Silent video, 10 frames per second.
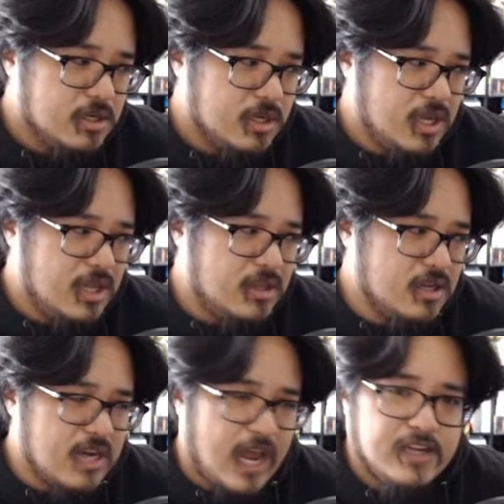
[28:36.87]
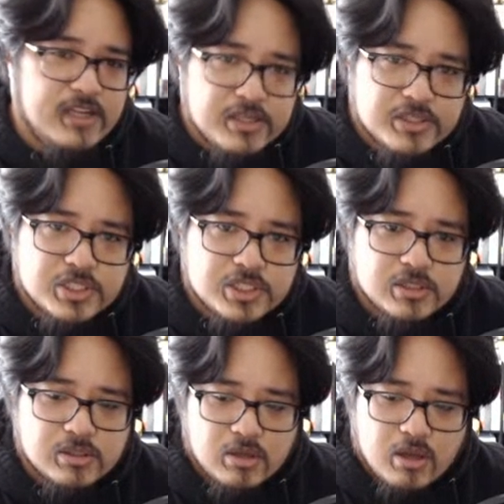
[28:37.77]
in the 90s
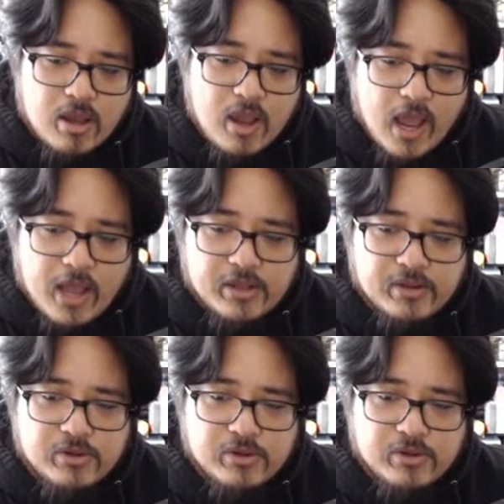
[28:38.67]
and